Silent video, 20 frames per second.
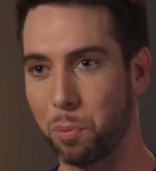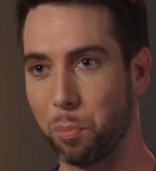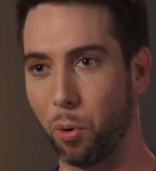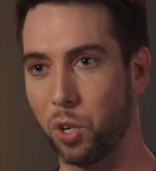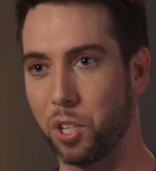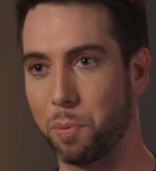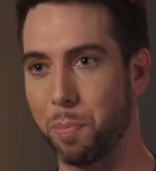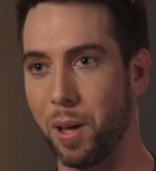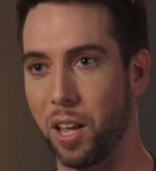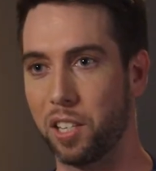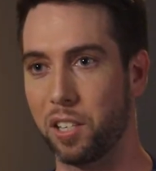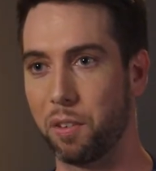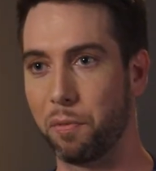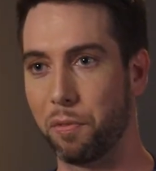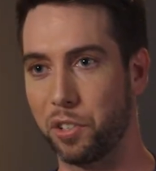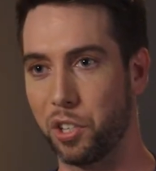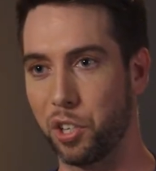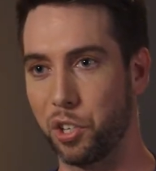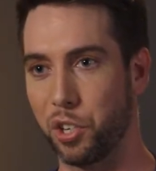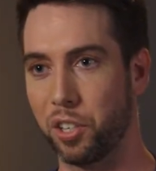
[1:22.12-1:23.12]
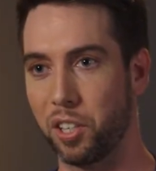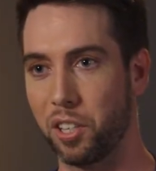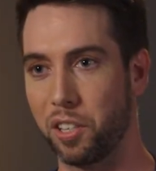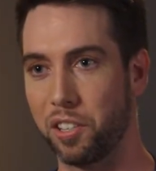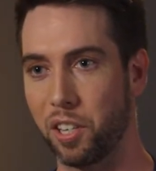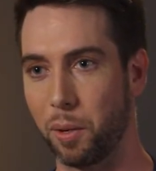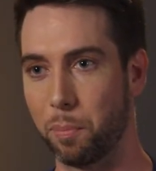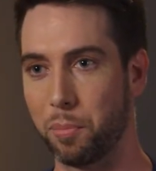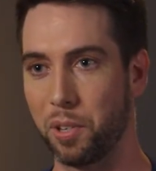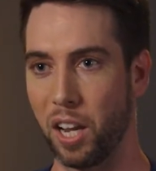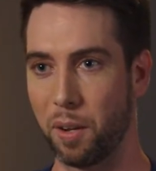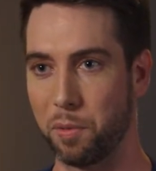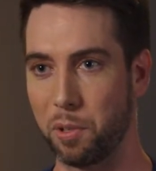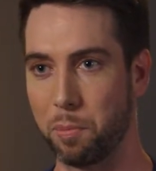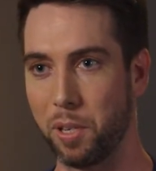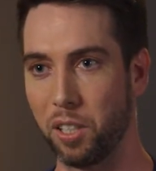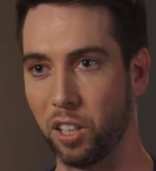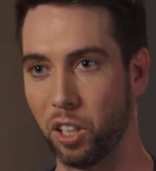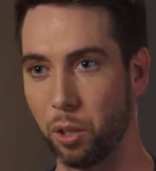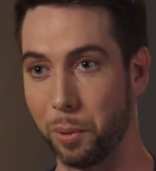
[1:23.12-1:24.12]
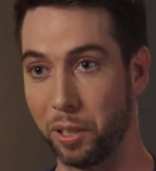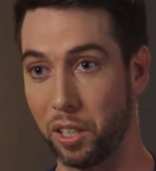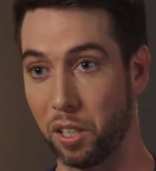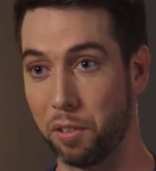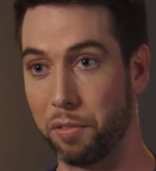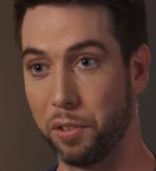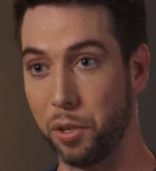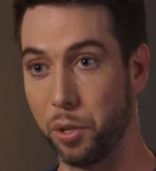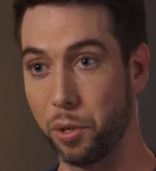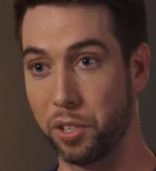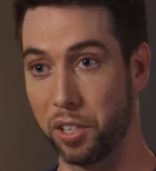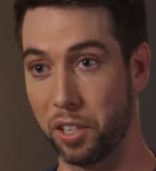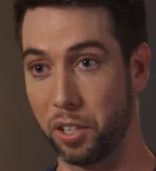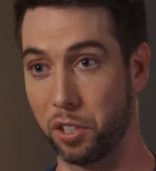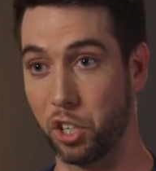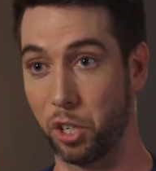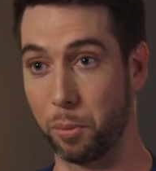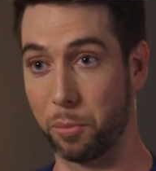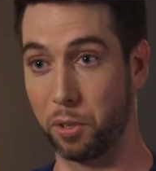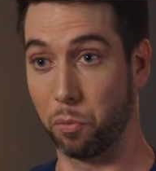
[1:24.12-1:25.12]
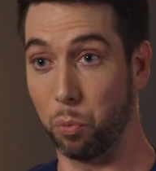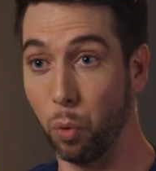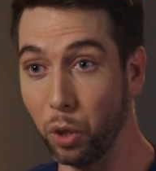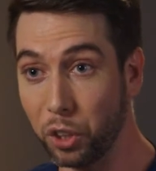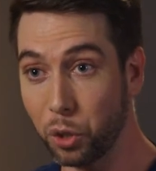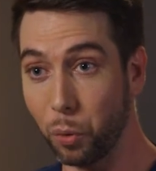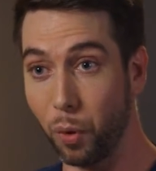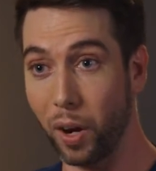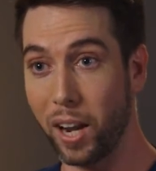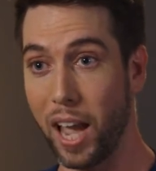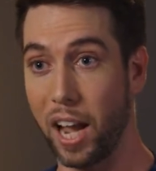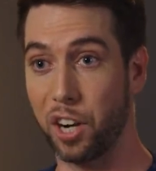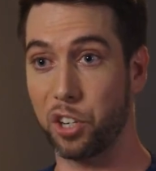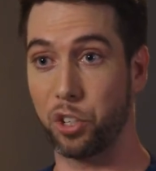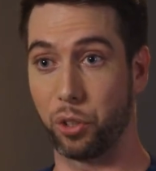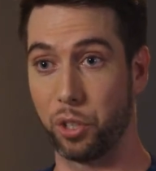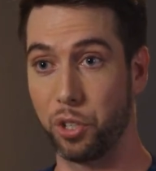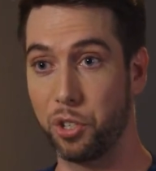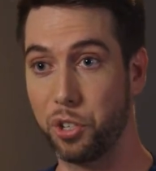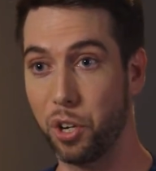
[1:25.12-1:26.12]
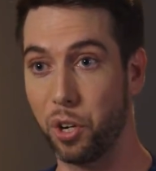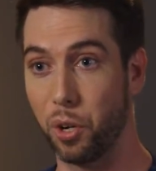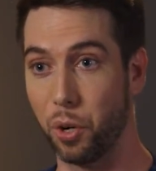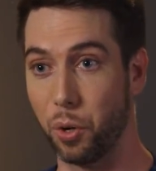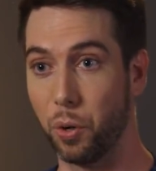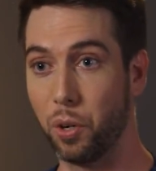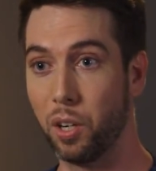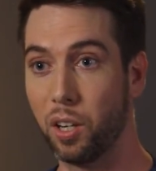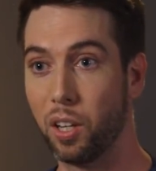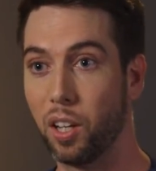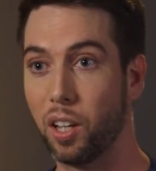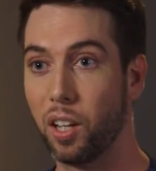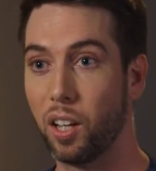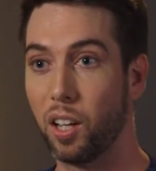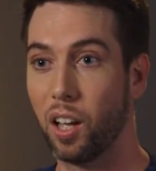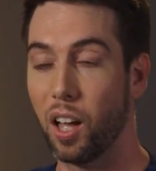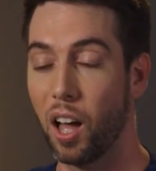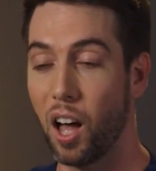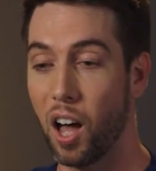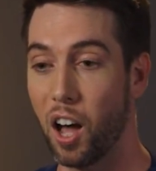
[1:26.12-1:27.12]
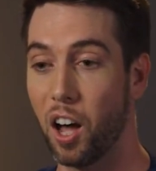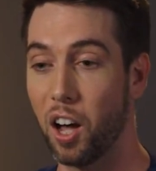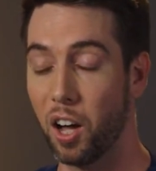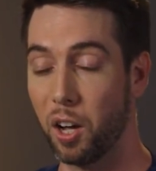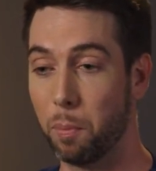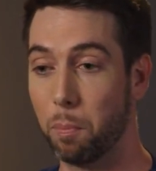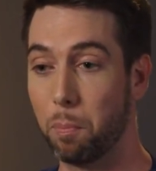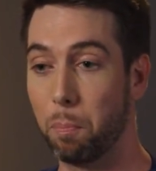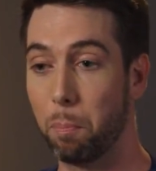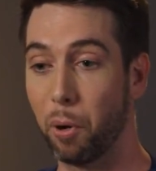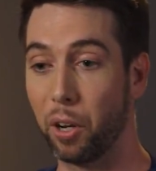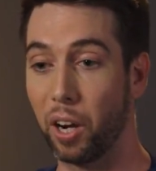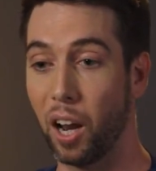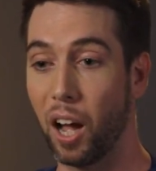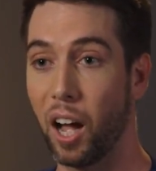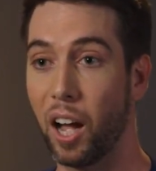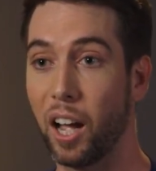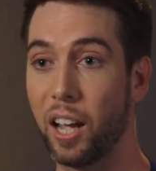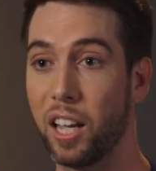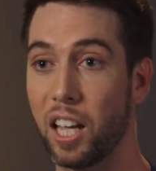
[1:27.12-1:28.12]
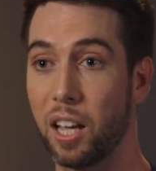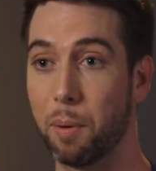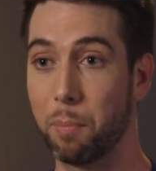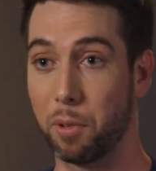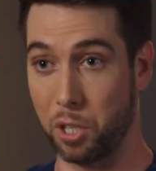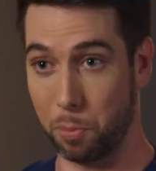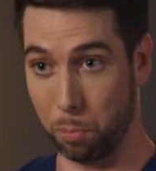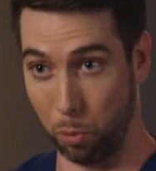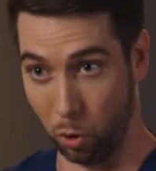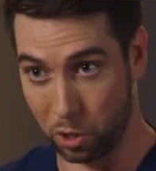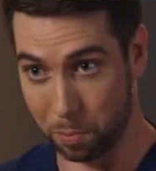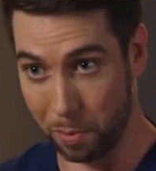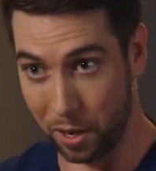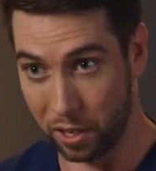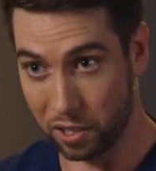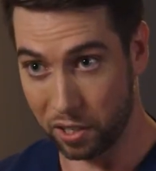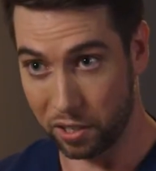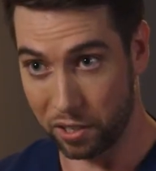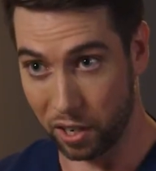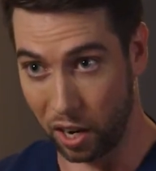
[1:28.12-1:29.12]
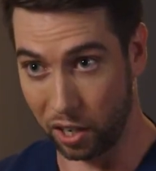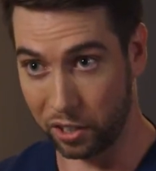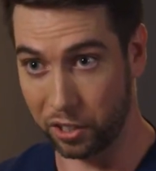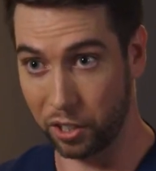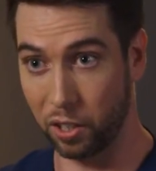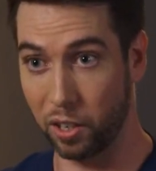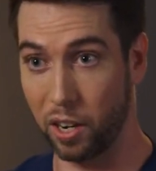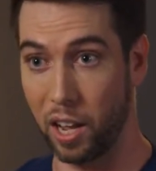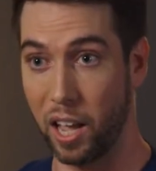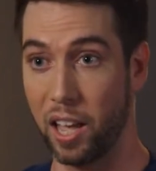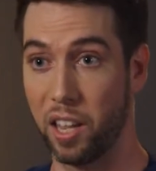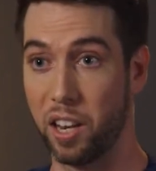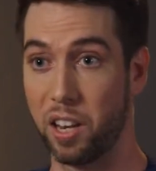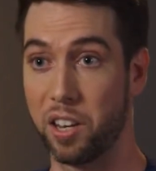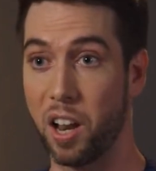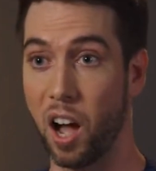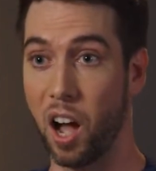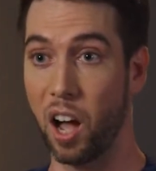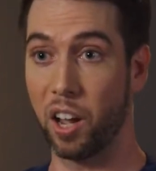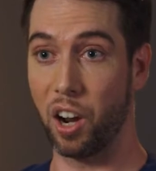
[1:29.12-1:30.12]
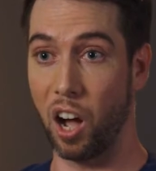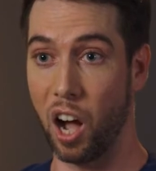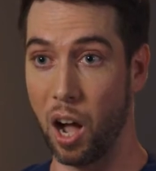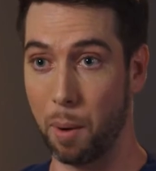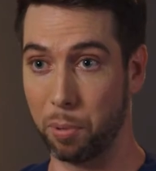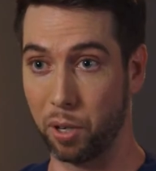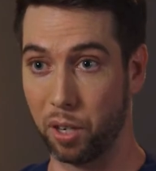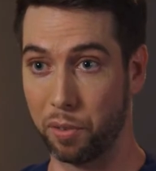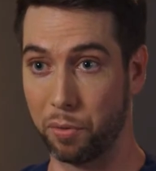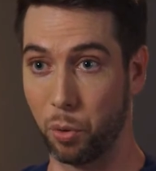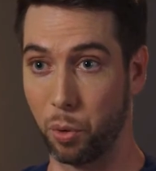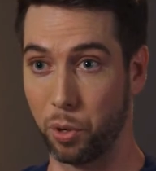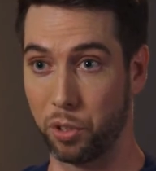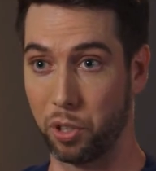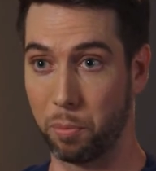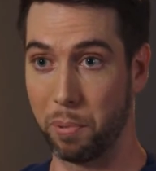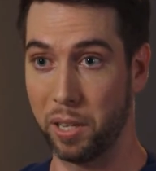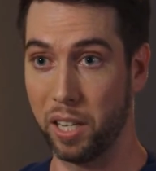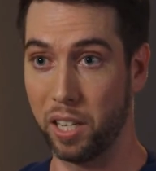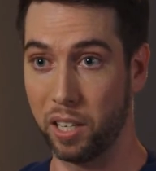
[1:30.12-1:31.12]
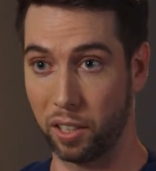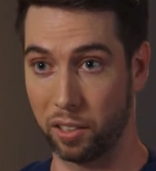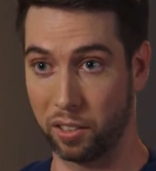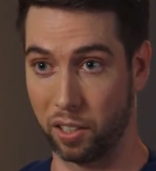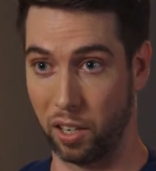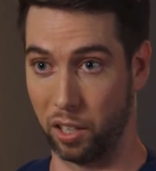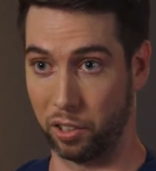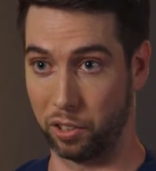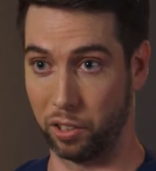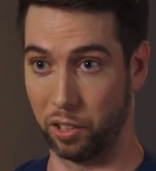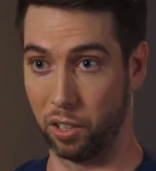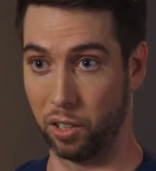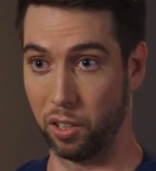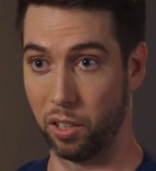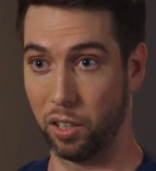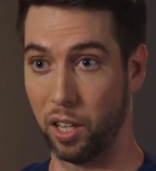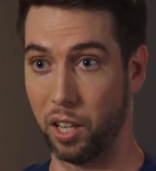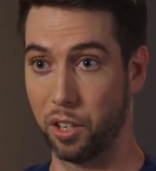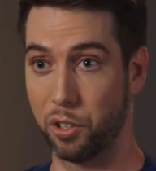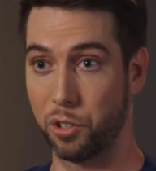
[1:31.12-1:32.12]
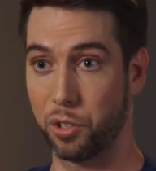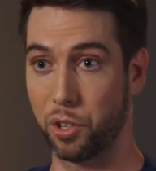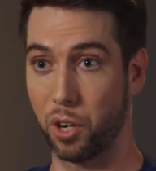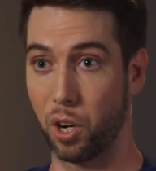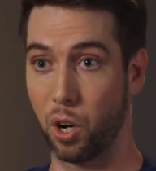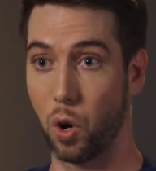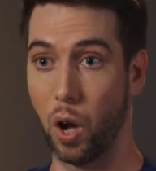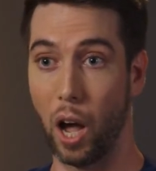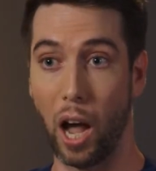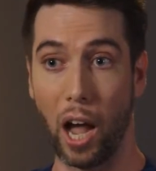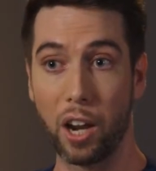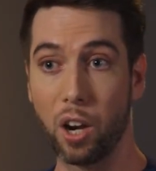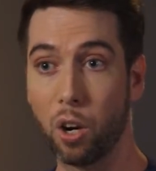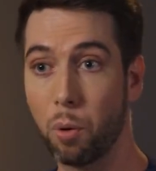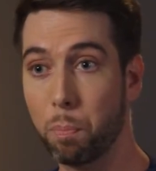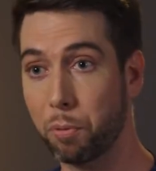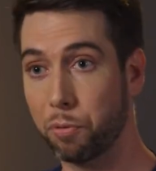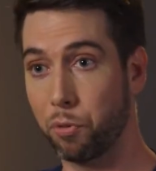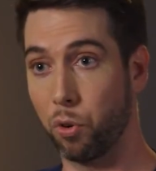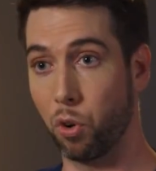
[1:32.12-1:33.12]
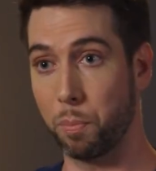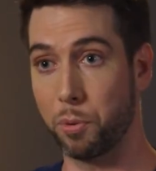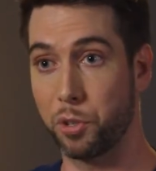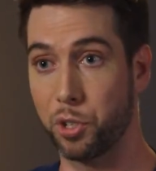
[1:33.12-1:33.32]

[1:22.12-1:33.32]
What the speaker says: sports medicine physician can sometimes be a little bit confusing in terms of what do I actually do, but I am a sports medicine doctor and a non-operative orthopedic doctor, and so I don't perform